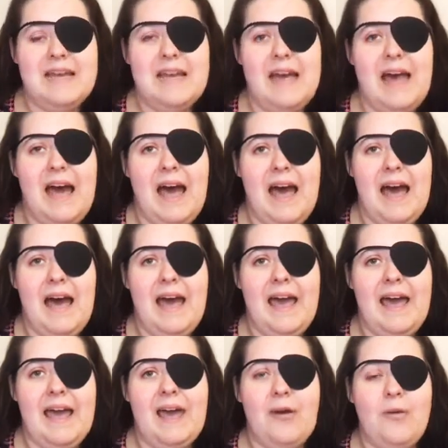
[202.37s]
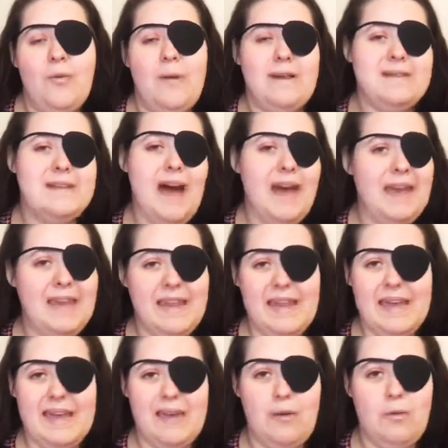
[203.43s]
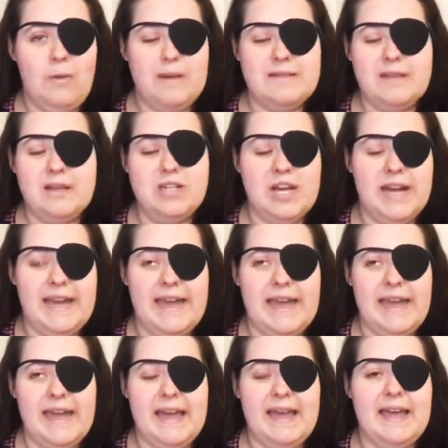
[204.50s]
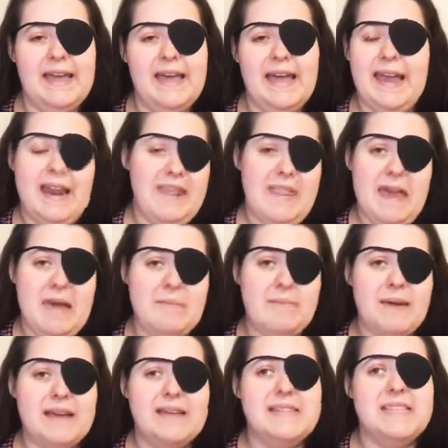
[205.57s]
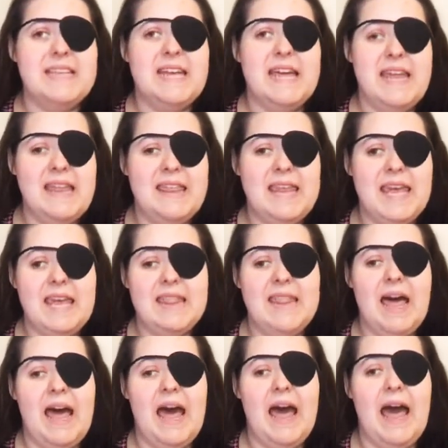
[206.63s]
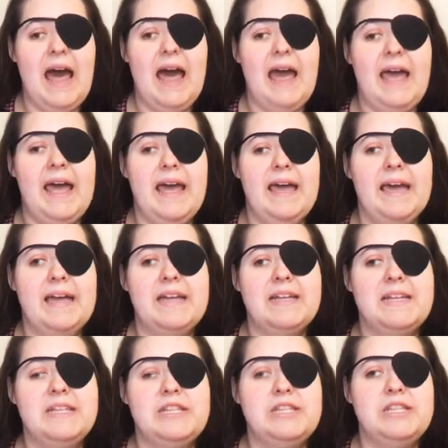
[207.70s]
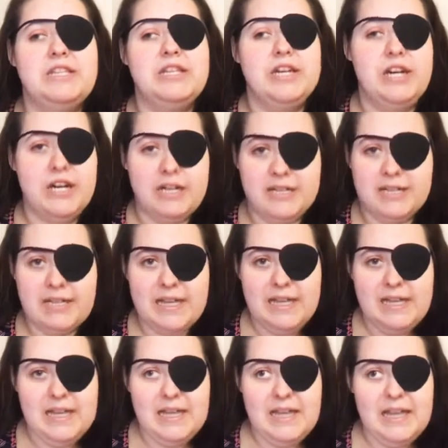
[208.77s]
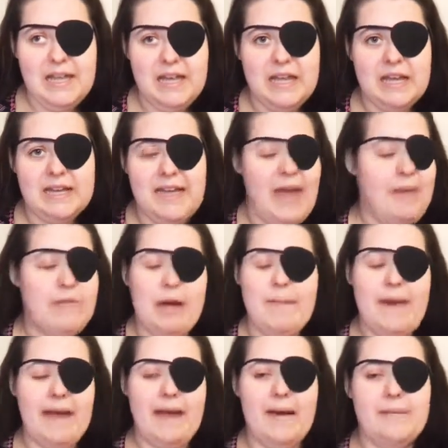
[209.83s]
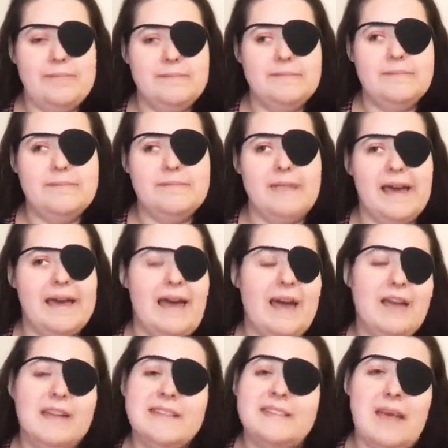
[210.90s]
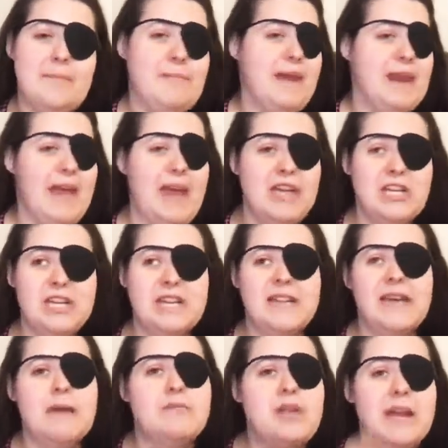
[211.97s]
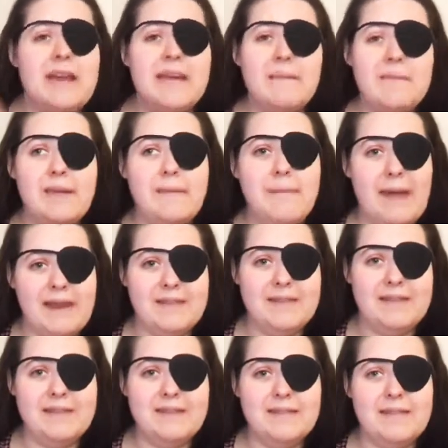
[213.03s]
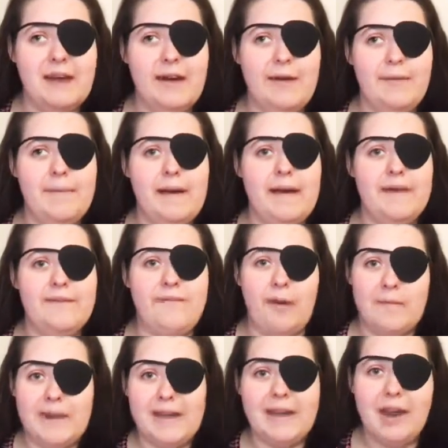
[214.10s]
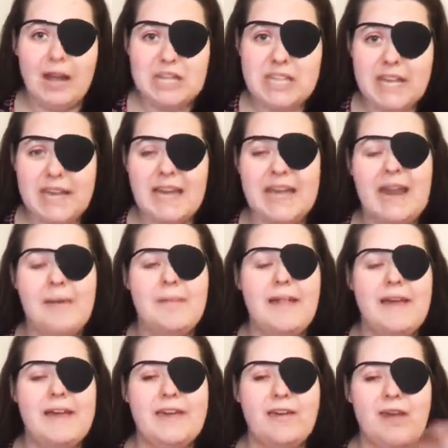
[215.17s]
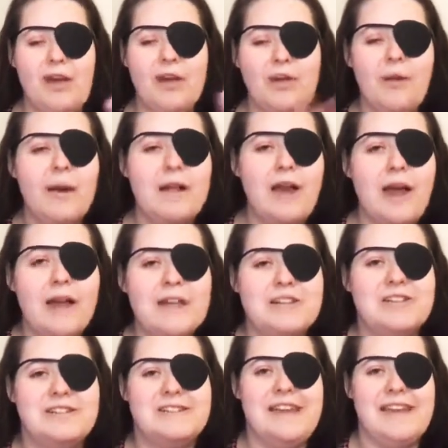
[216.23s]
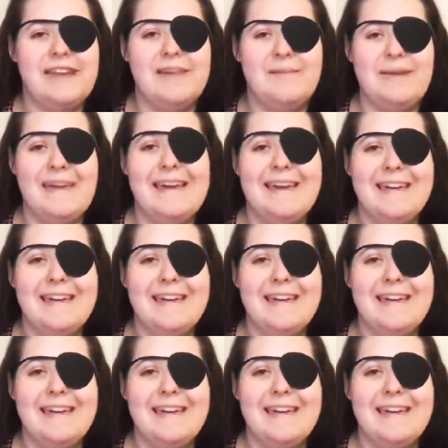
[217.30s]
I was not eating, was not drinking anything, because anything that I took came right back up. Like, I couldn't take medication. They kept trying to give me medicine to help my vomiting and nausea, and I'm like, are you all not understanding me